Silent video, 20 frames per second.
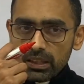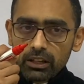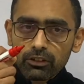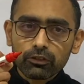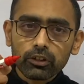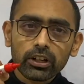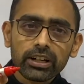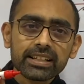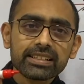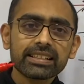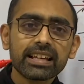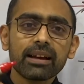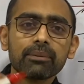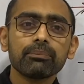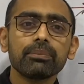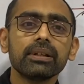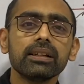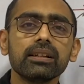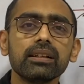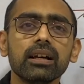For
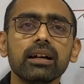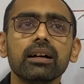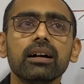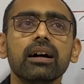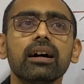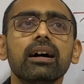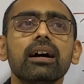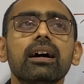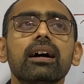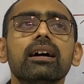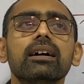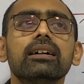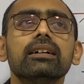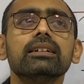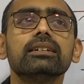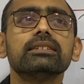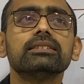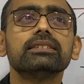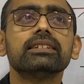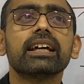example,
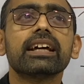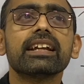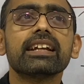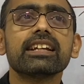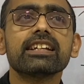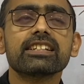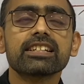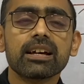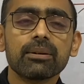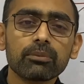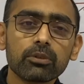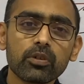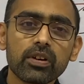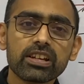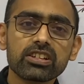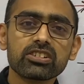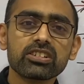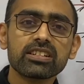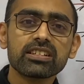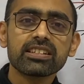there in some
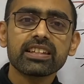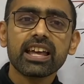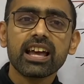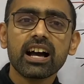questions